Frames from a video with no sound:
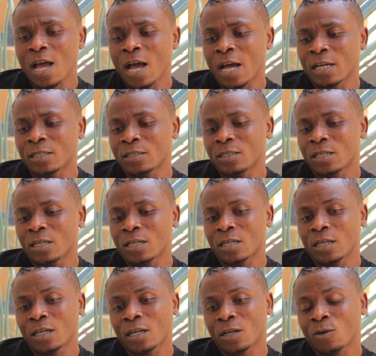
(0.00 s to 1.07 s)
and
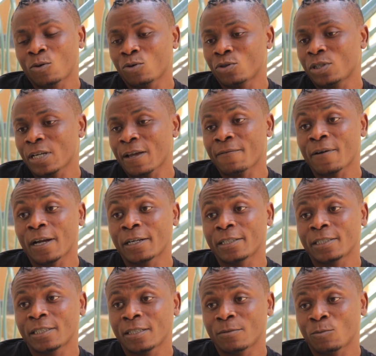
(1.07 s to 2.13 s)
uh, Coach
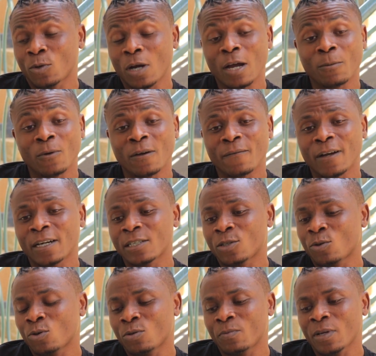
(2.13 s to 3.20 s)
Everest Mugabo
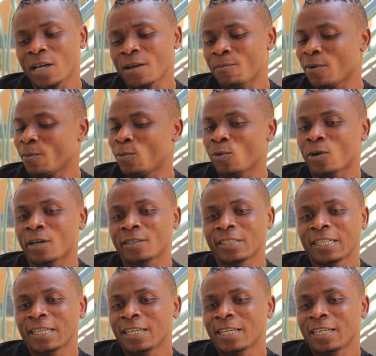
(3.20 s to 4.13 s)
Everest told me, "Ah, Babuwa,